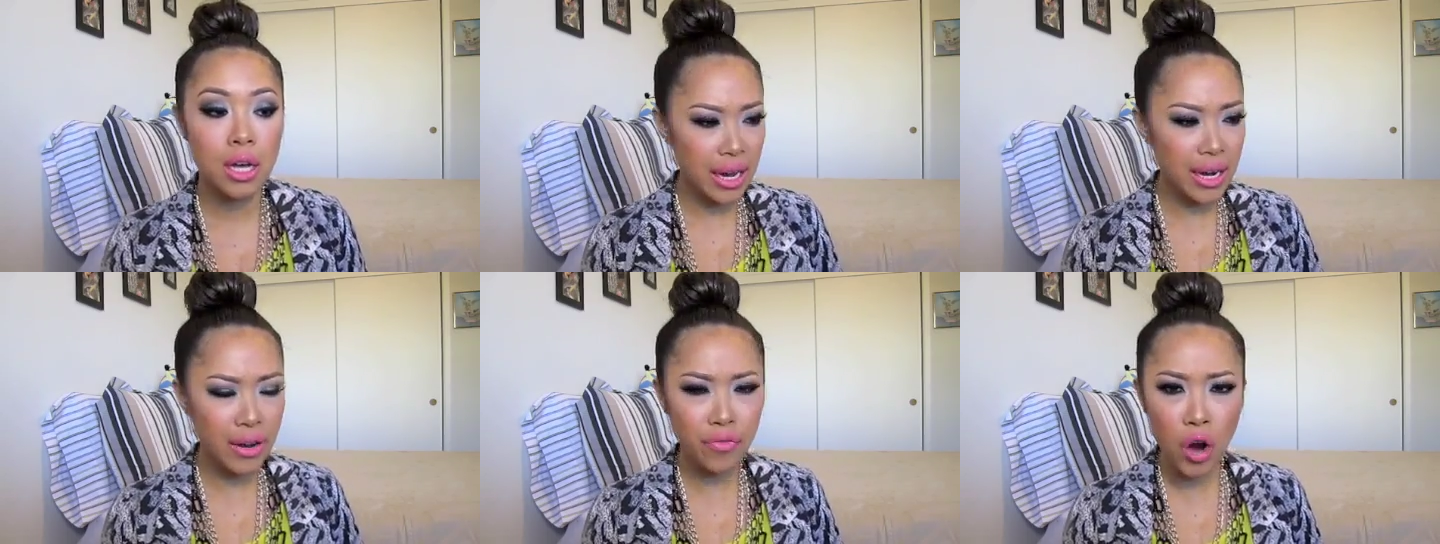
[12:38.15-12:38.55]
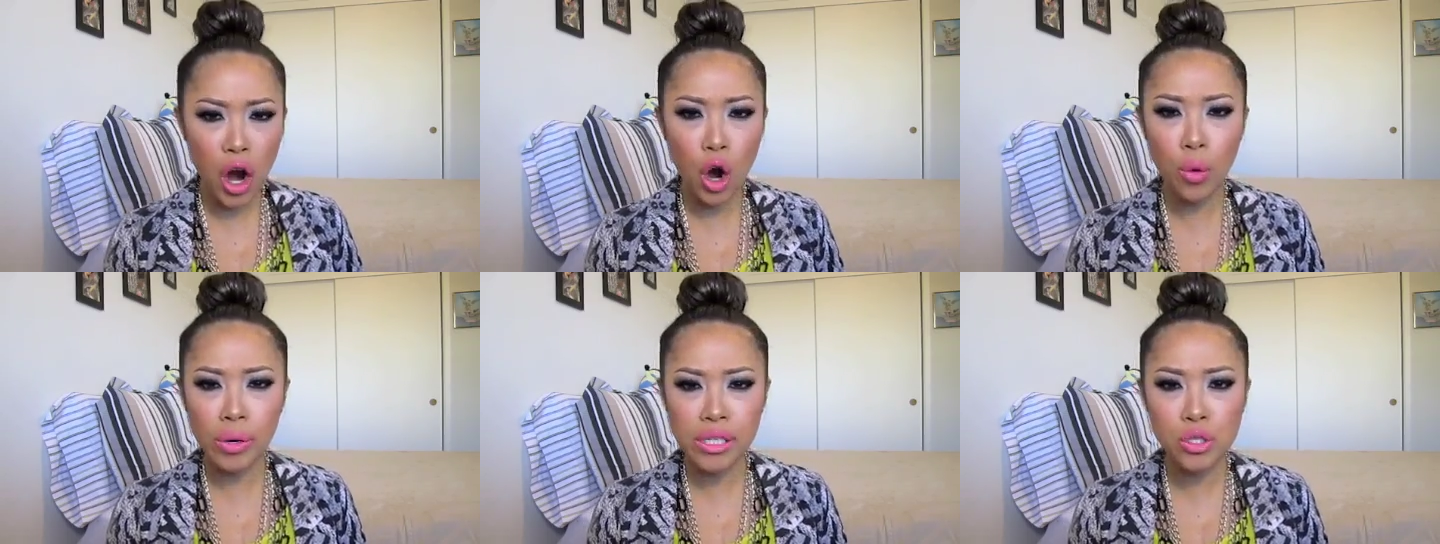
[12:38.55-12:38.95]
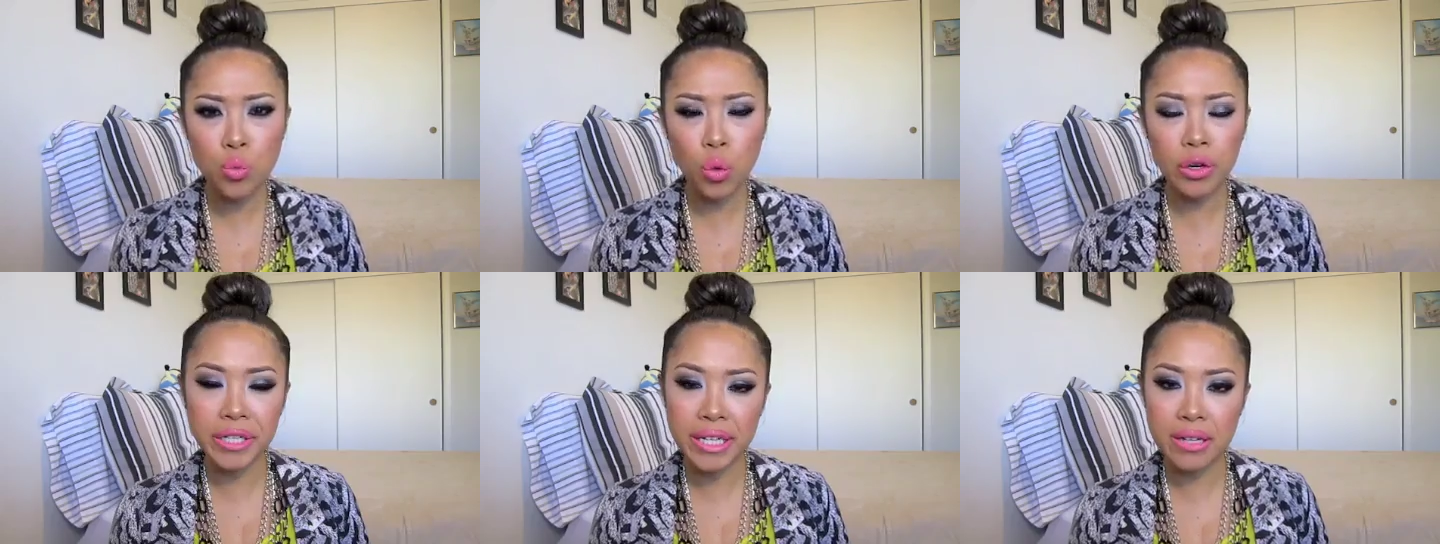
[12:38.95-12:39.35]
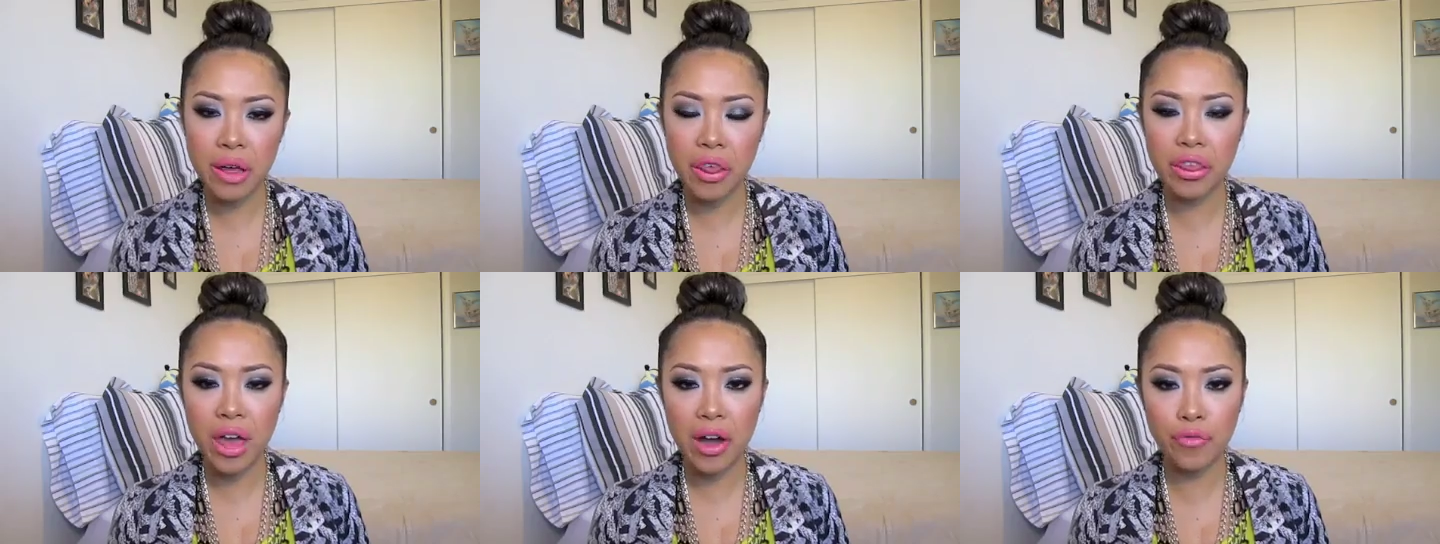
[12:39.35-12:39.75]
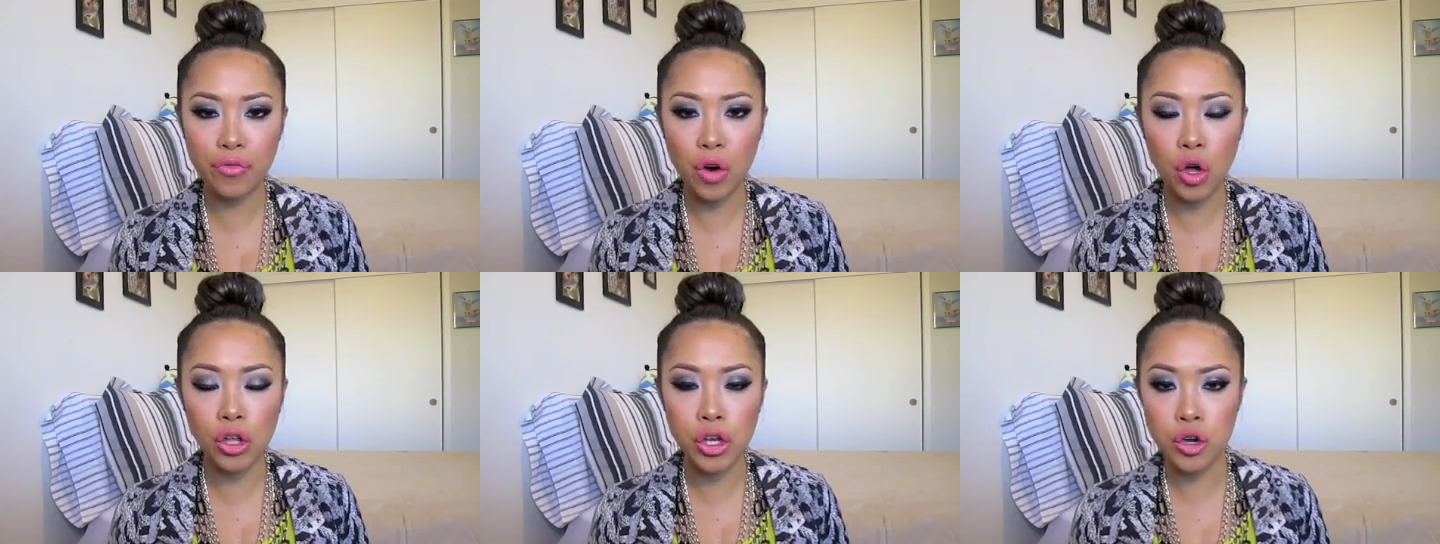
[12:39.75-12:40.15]
And I've always wanted that
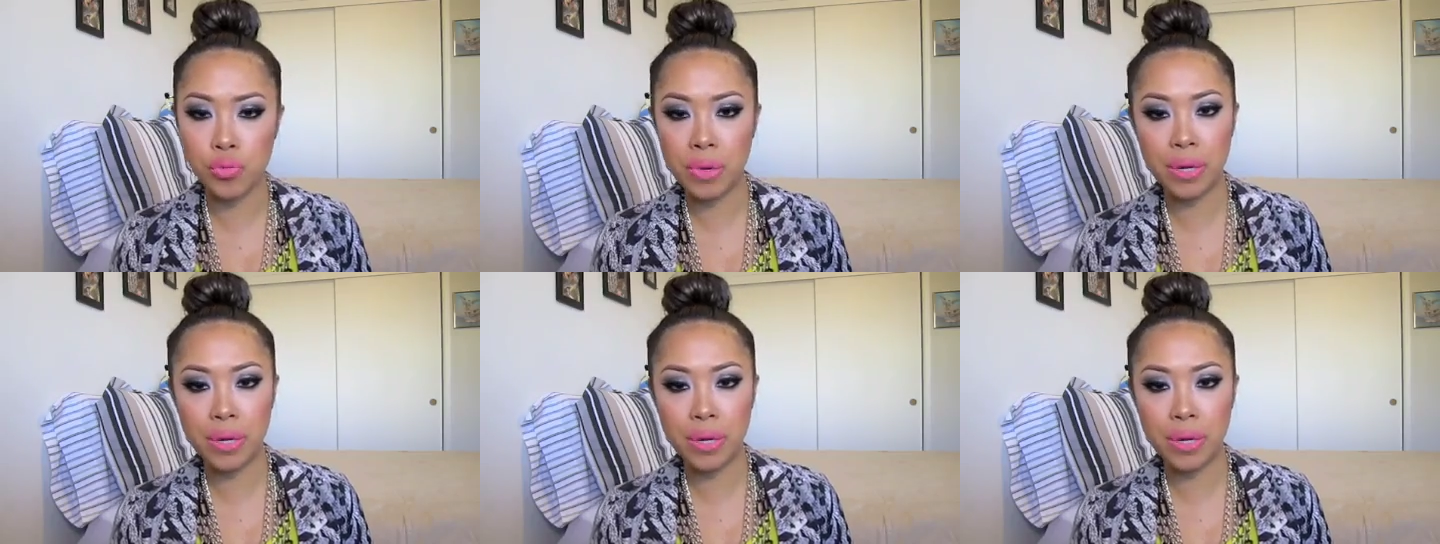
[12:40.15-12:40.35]
volume